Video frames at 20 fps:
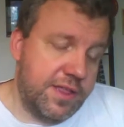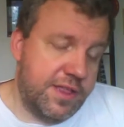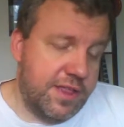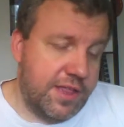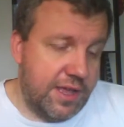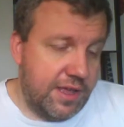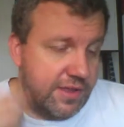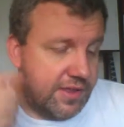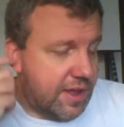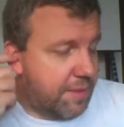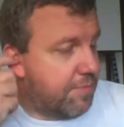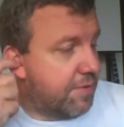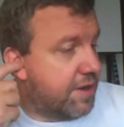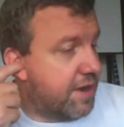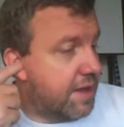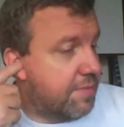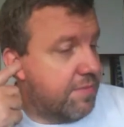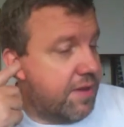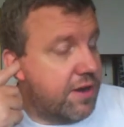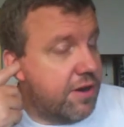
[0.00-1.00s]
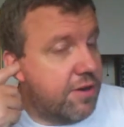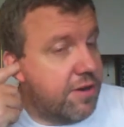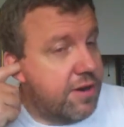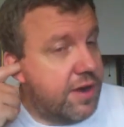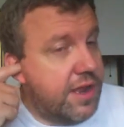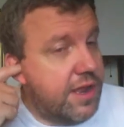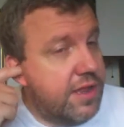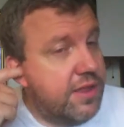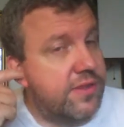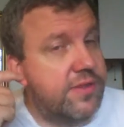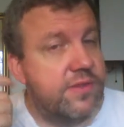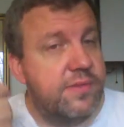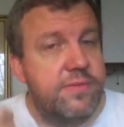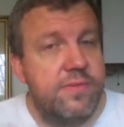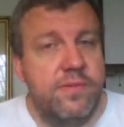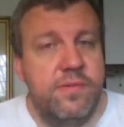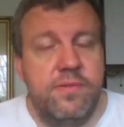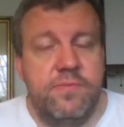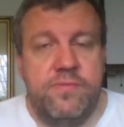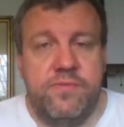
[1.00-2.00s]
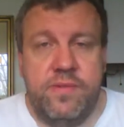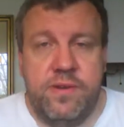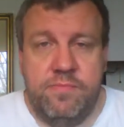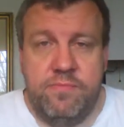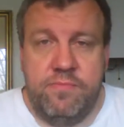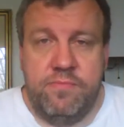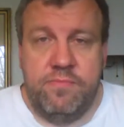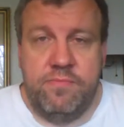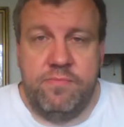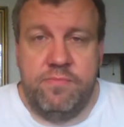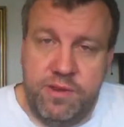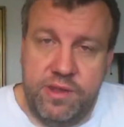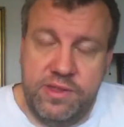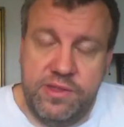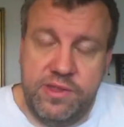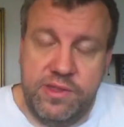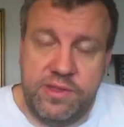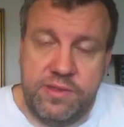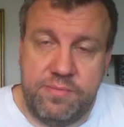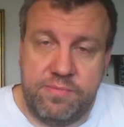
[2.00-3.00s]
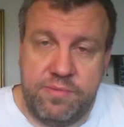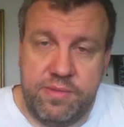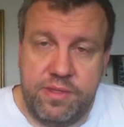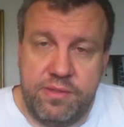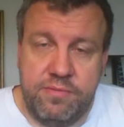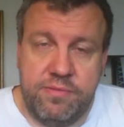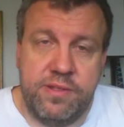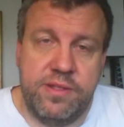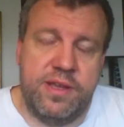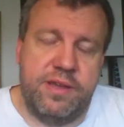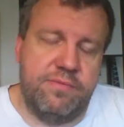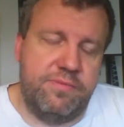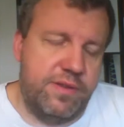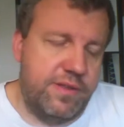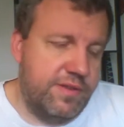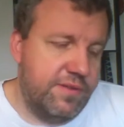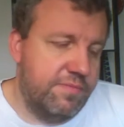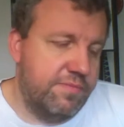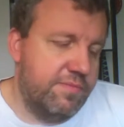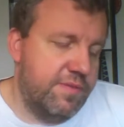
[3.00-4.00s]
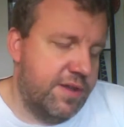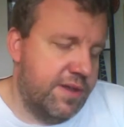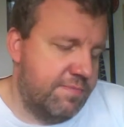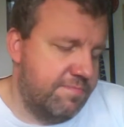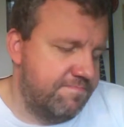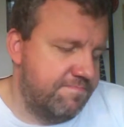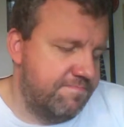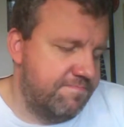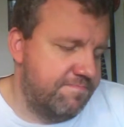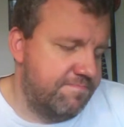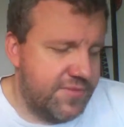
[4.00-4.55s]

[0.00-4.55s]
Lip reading: Things that protect minorities from racism, well, not racism,